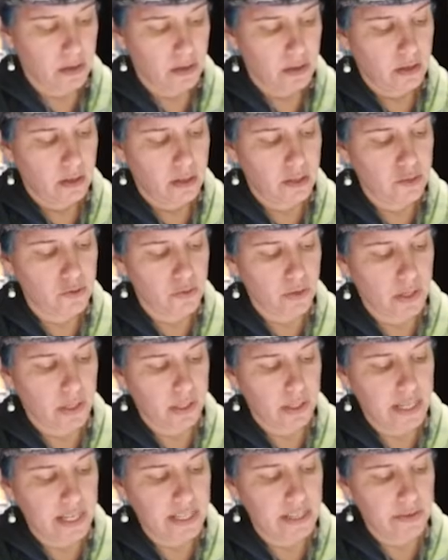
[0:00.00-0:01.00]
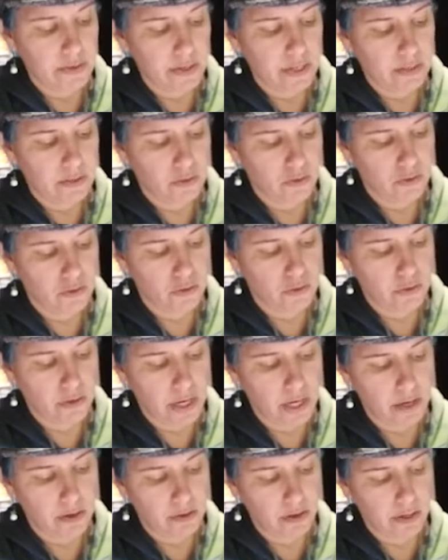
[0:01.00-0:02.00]
and draw a line going straight
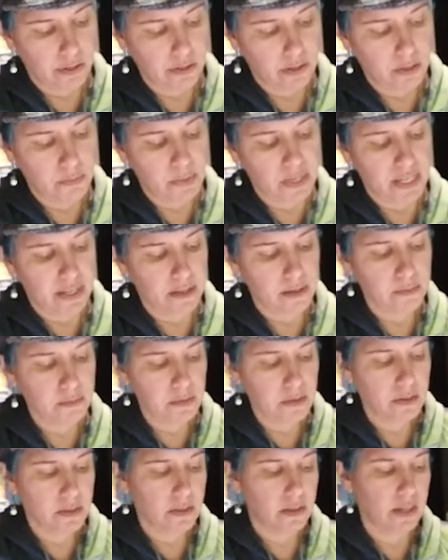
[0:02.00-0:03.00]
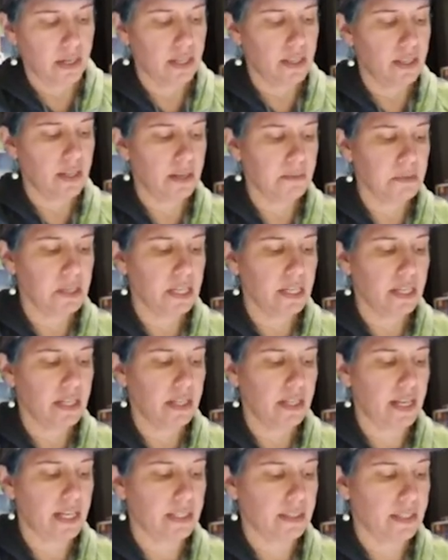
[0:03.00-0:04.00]
across the bottom, and then I'm going to
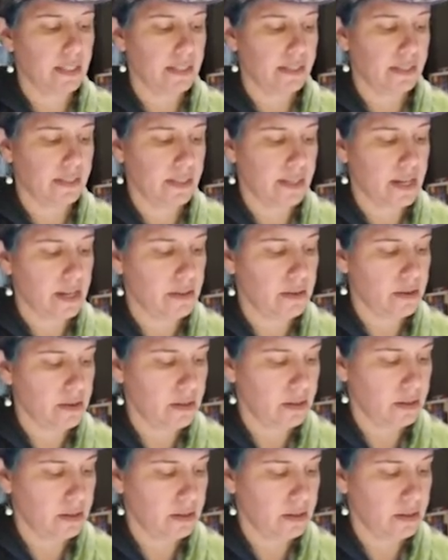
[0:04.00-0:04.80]
connect these together.